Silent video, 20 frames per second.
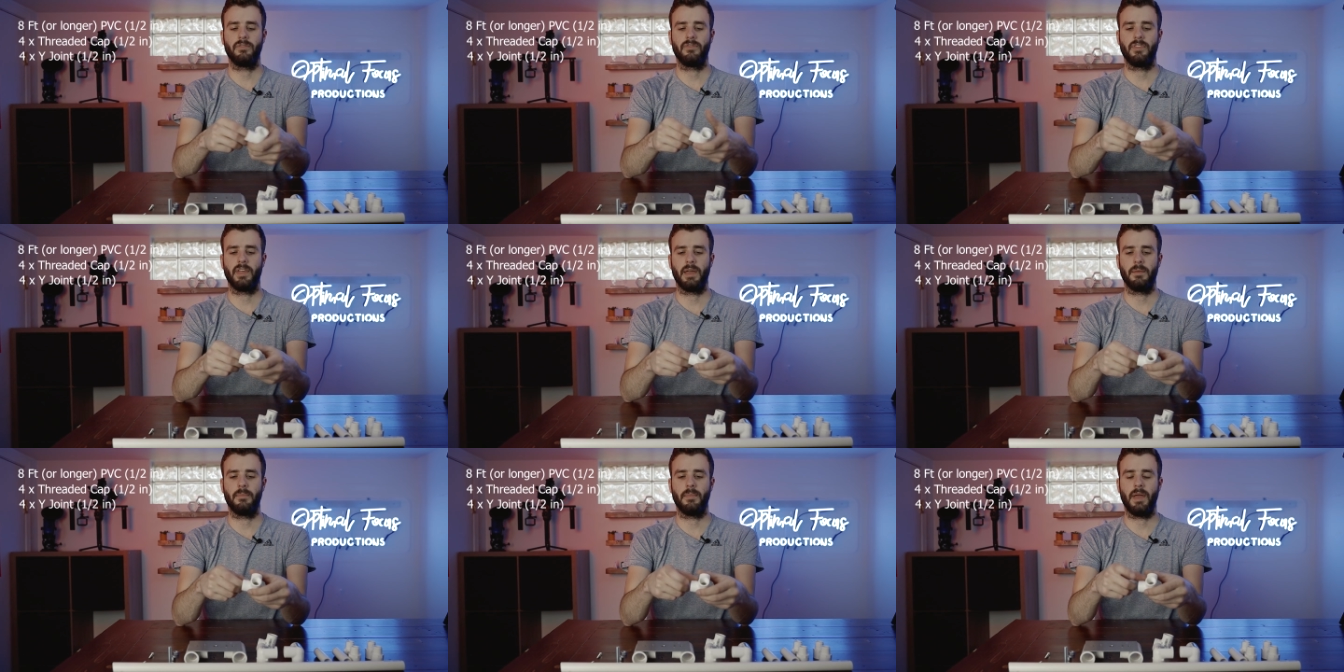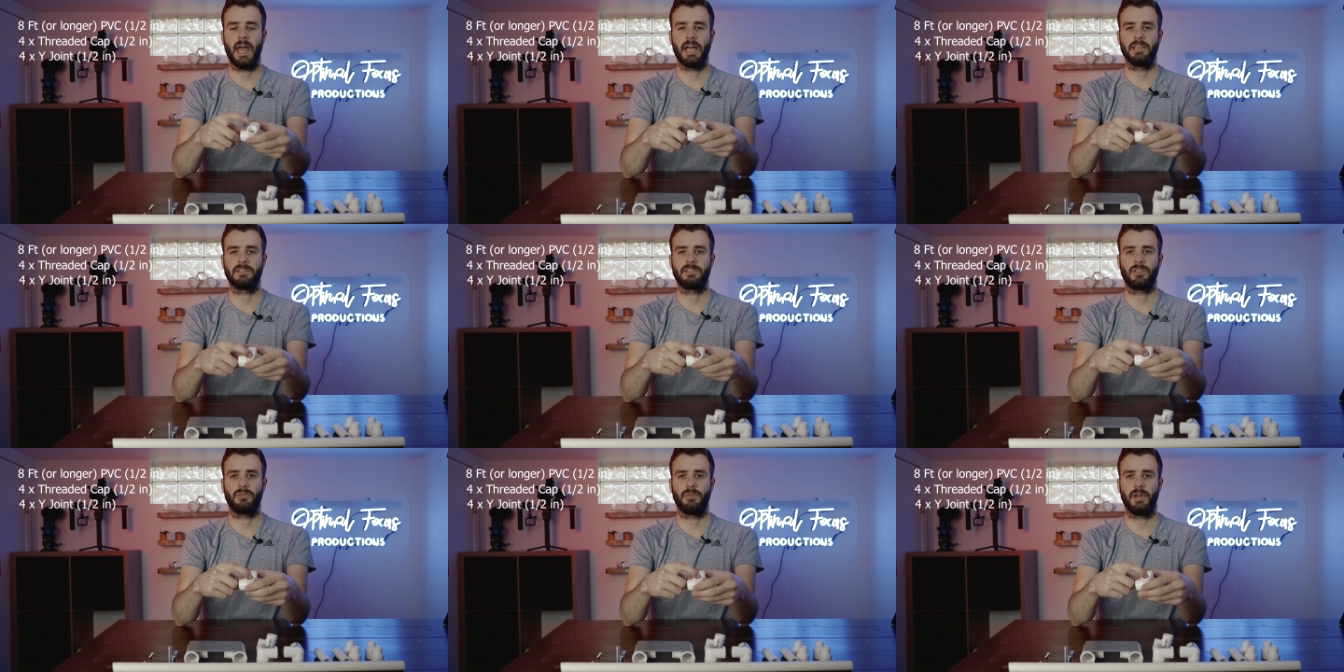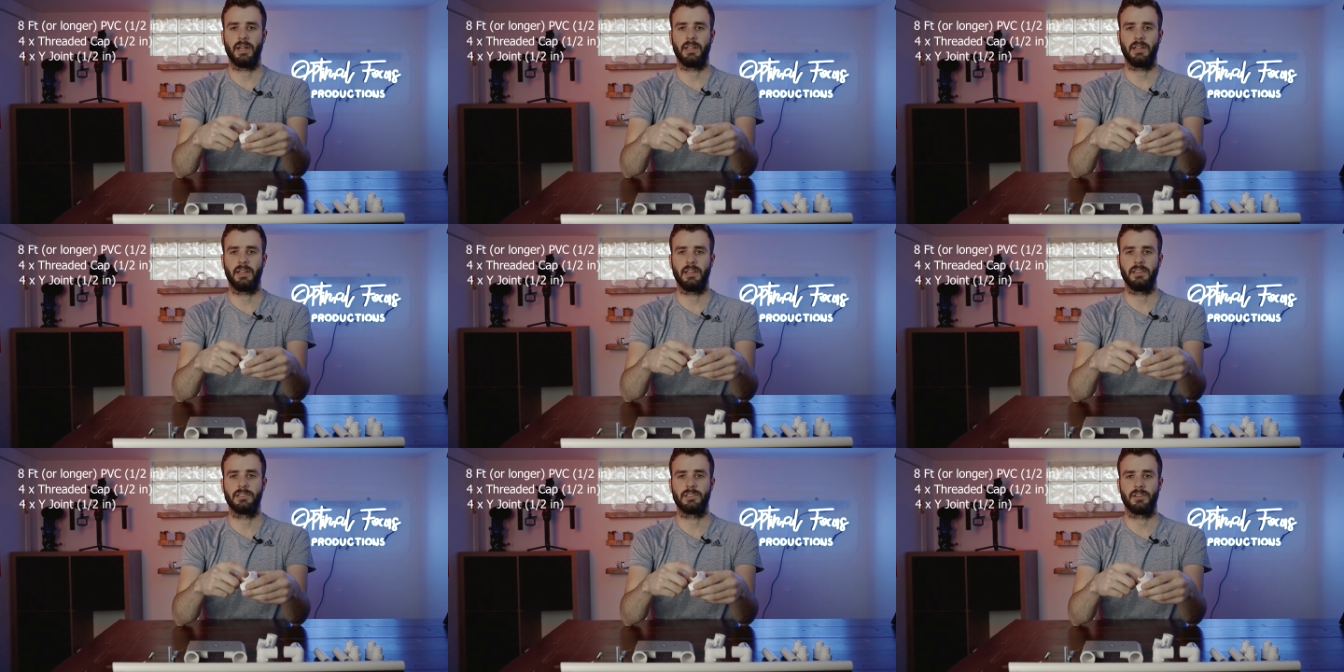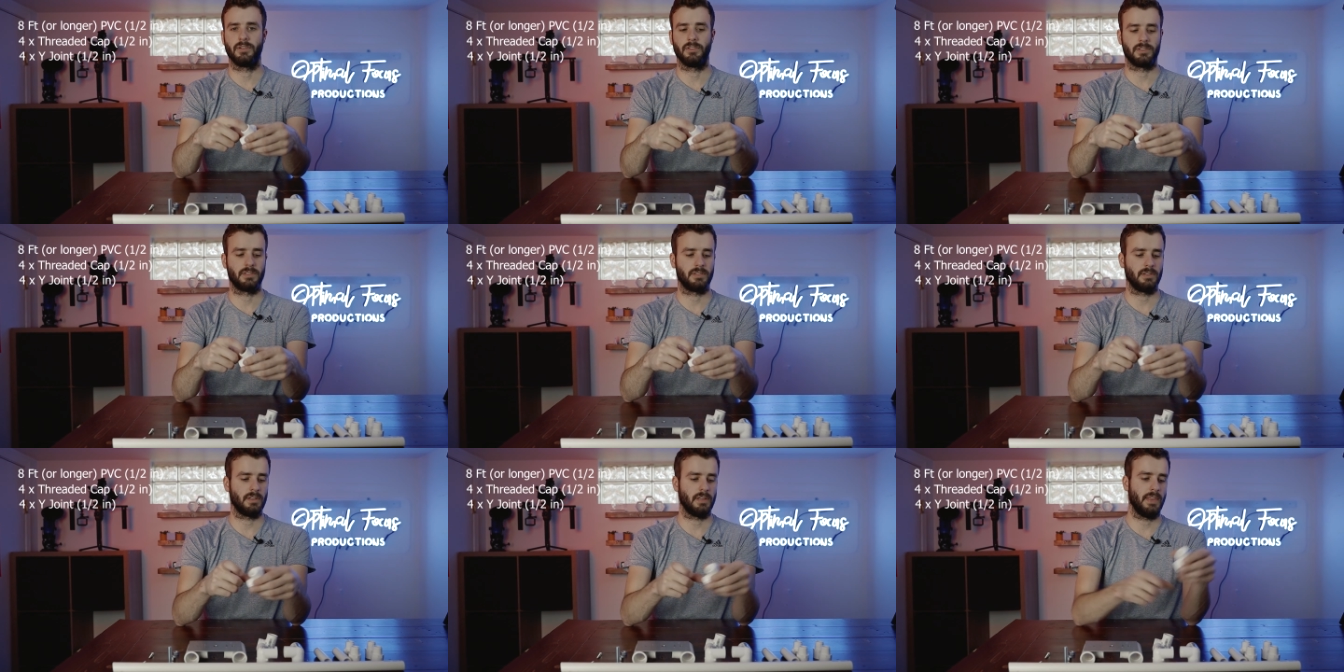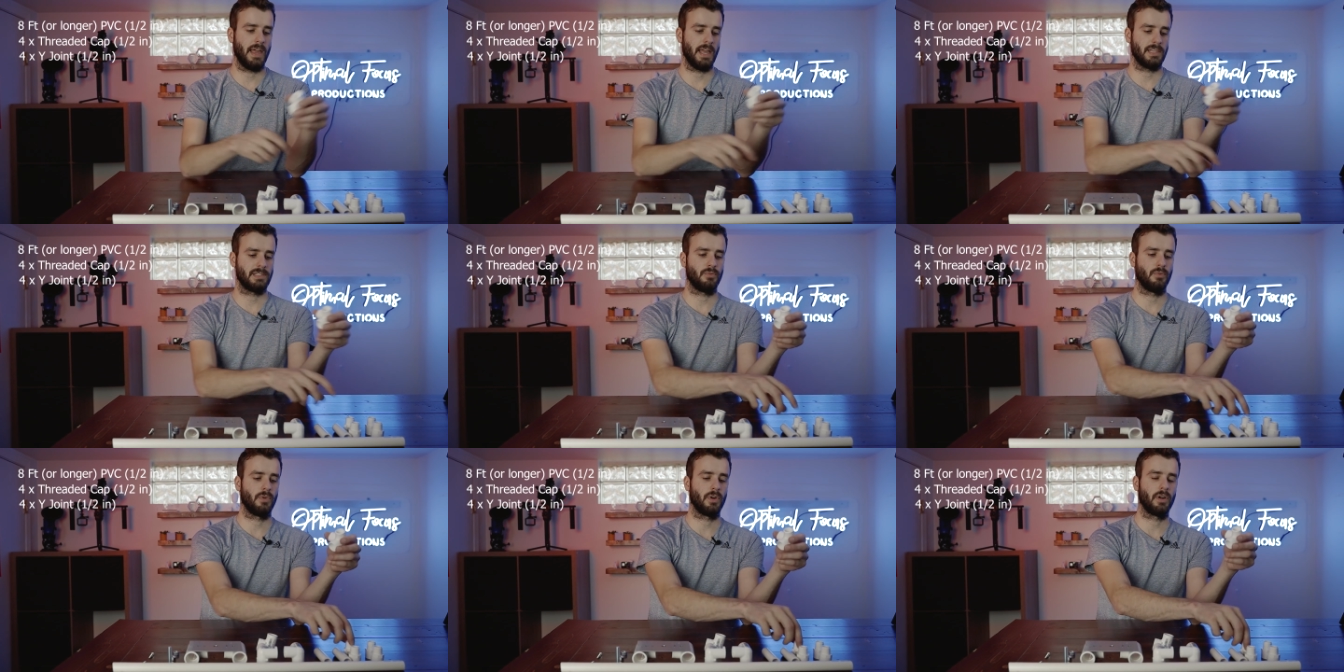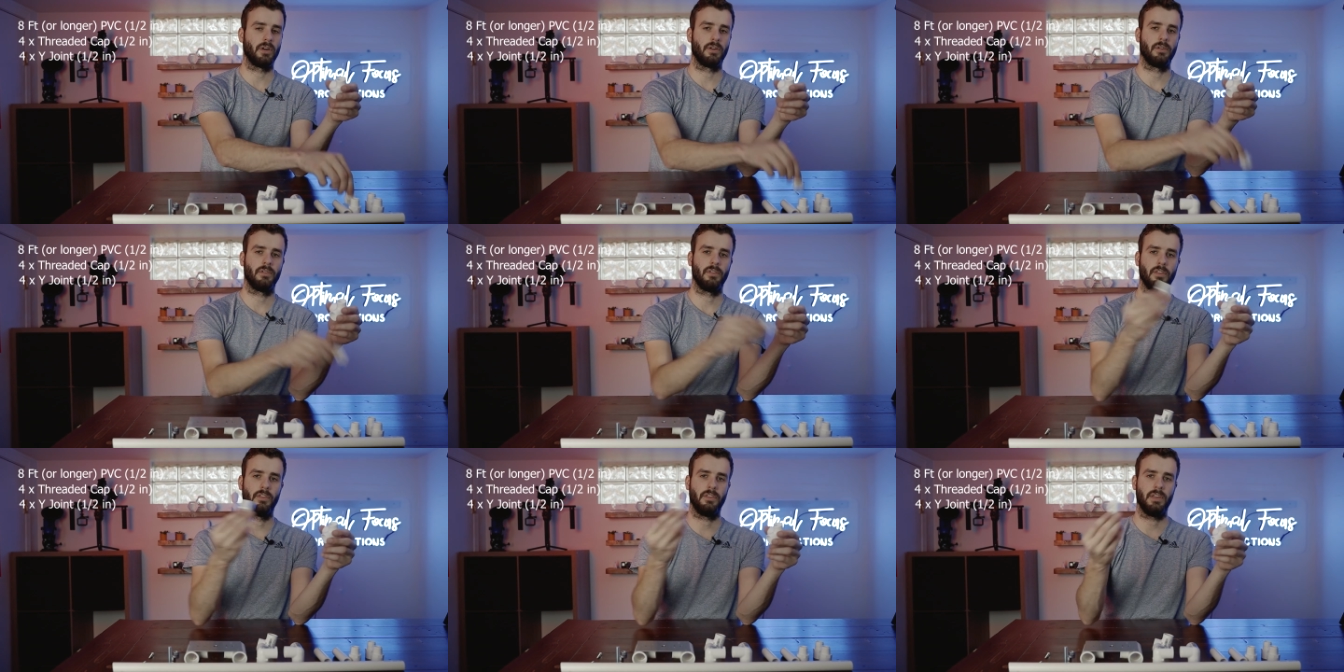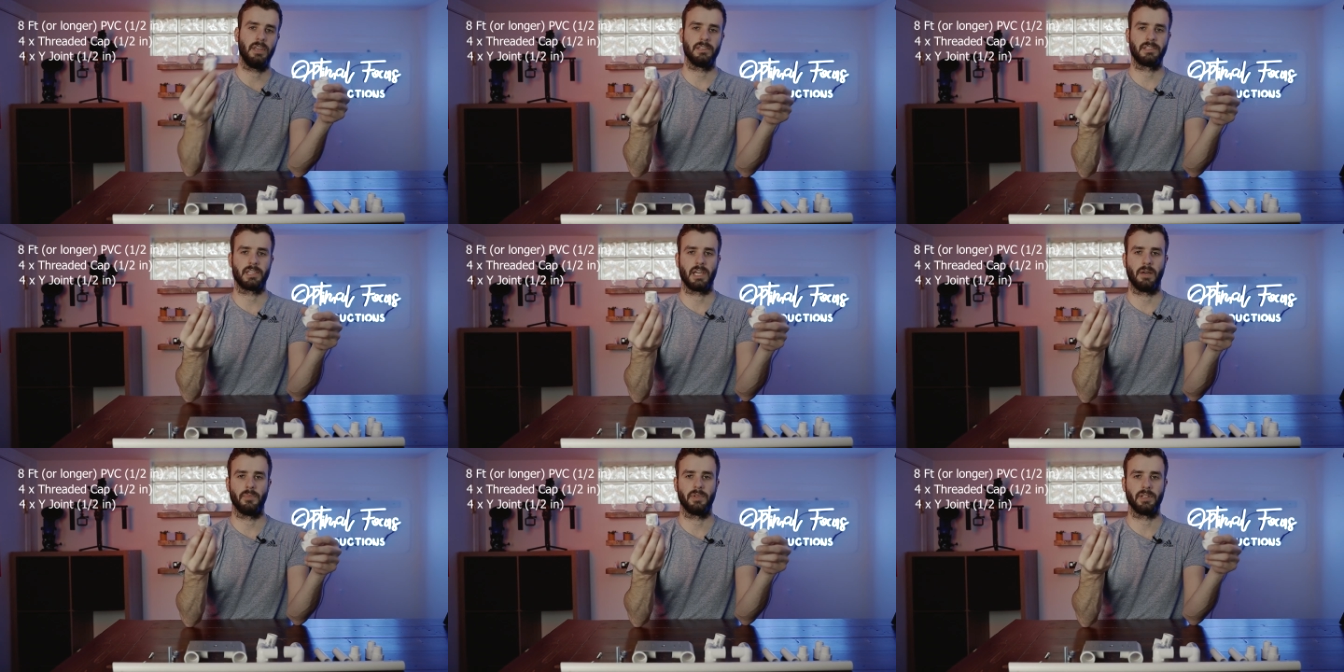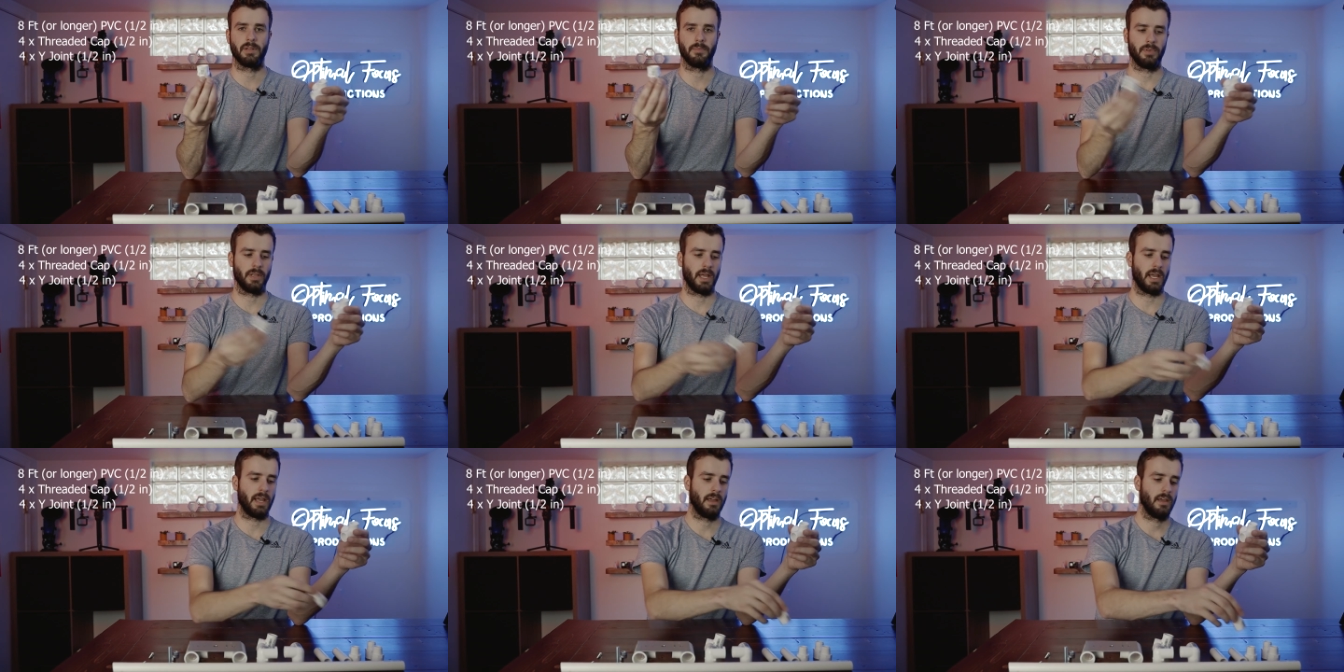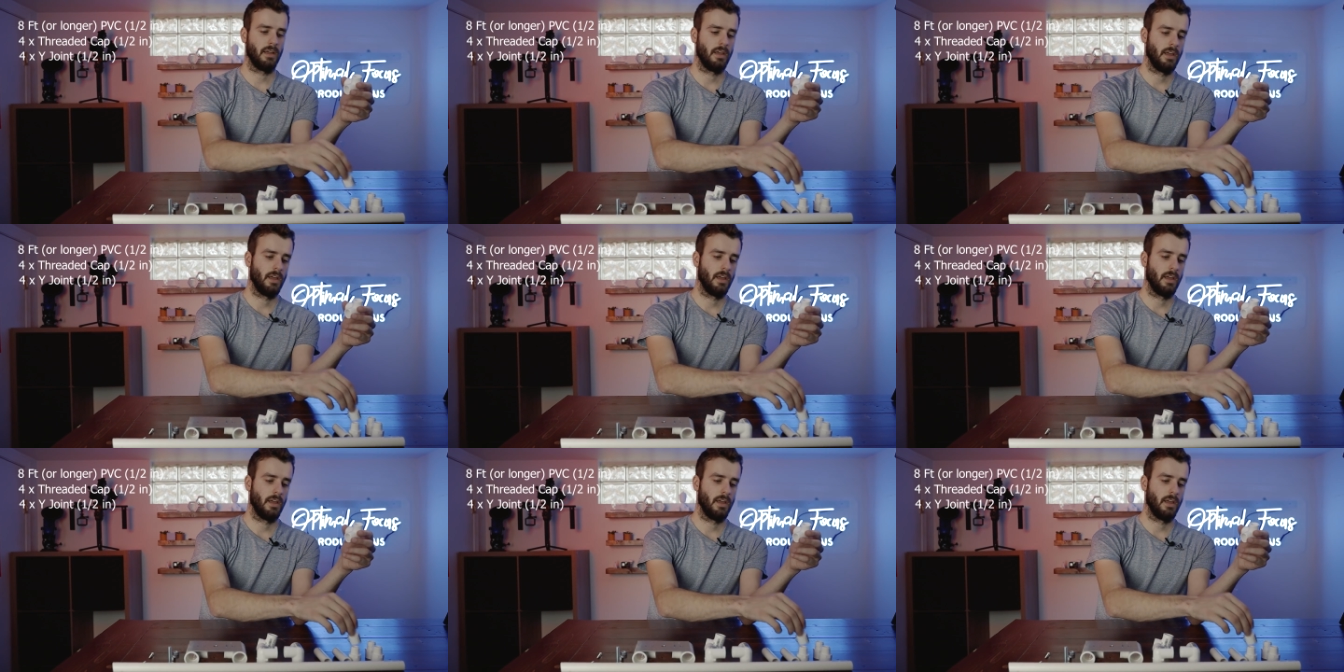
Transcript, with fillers: of them has threaded inserts, and that's where these come into play.